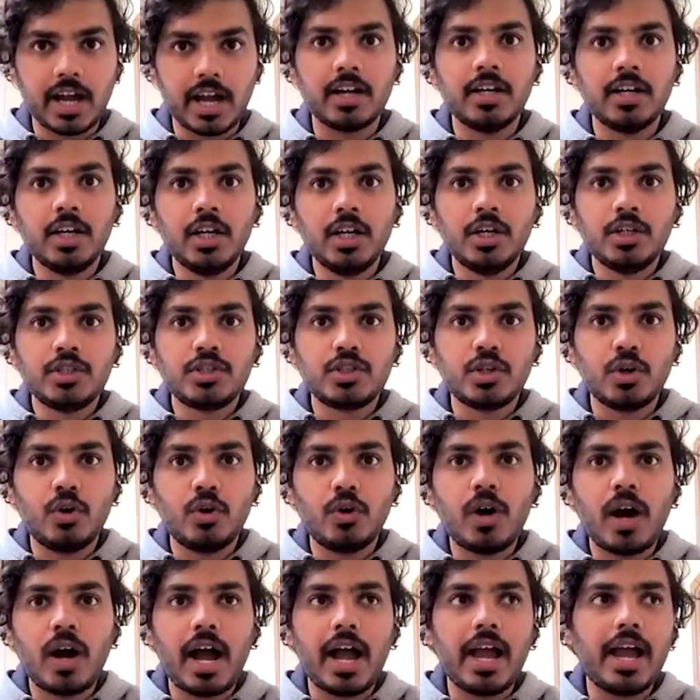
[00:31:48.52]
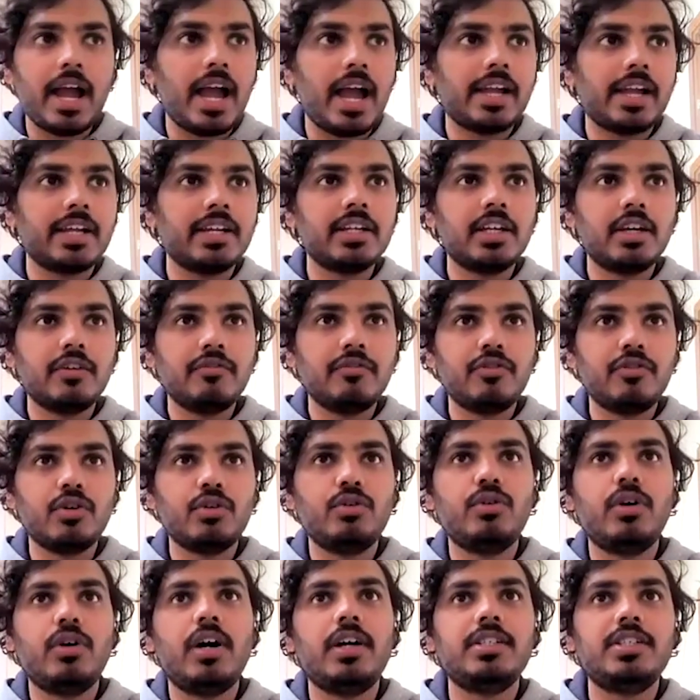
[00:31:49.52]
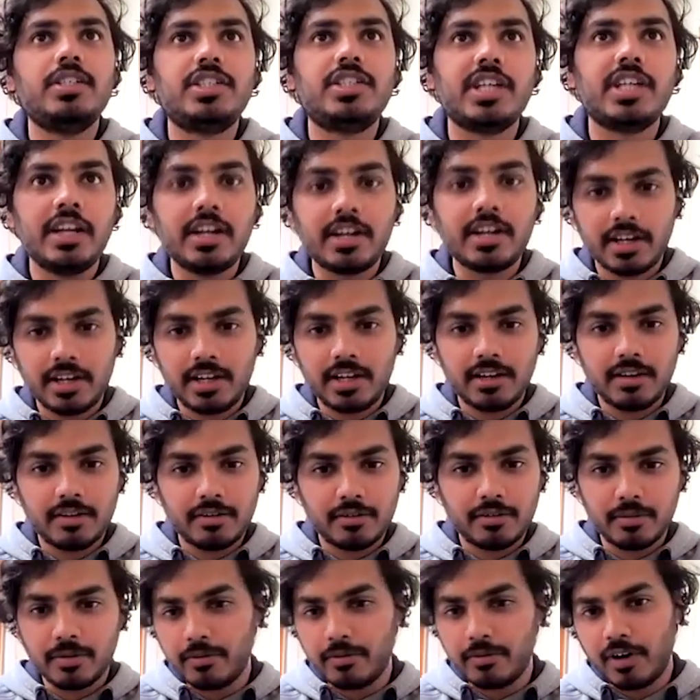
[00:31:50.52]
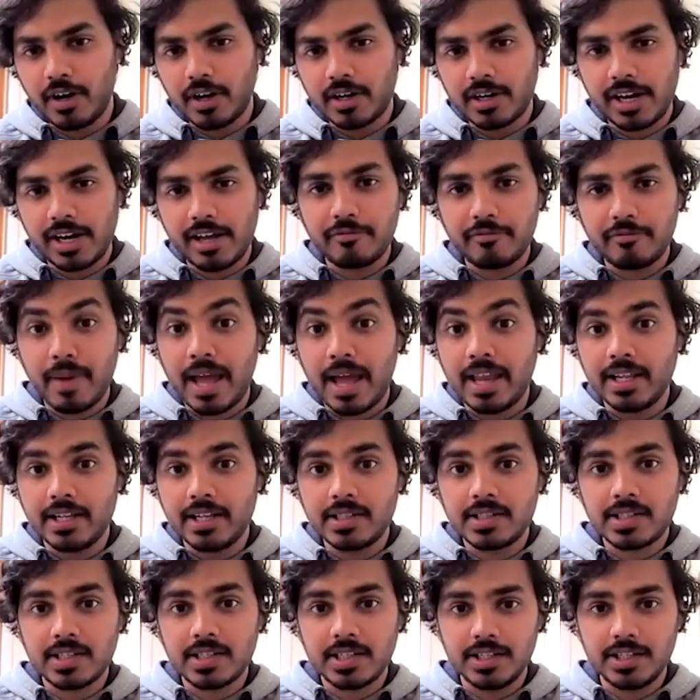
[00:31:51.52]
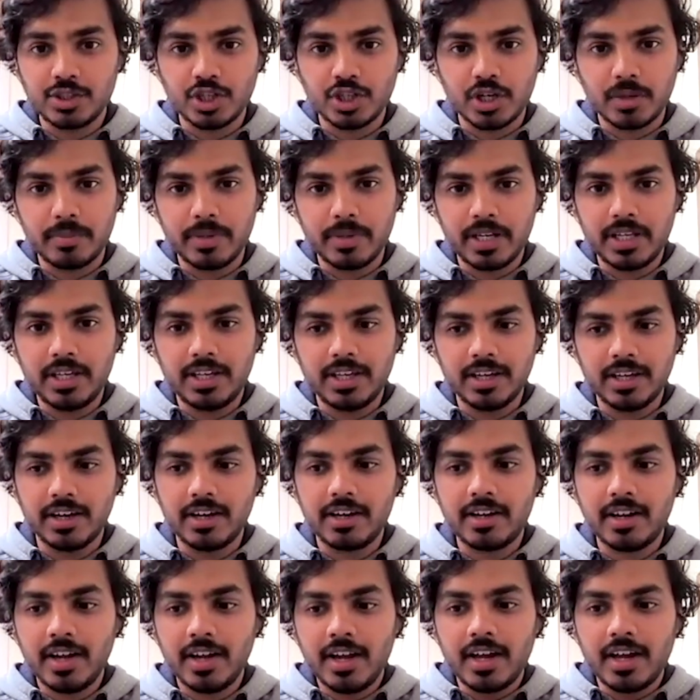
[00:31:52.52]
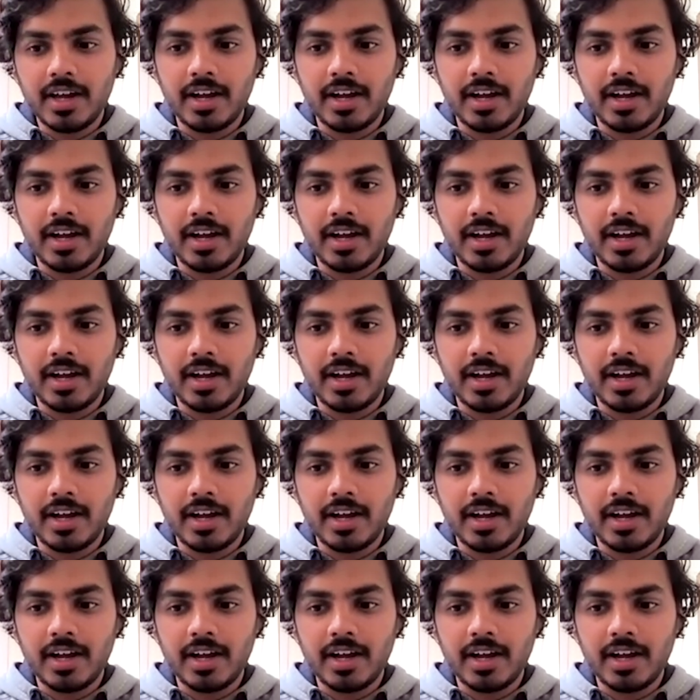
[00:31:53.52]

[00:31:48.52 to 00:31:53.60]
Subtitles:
Yeah, so I can give you a general work-life balance in Germany here,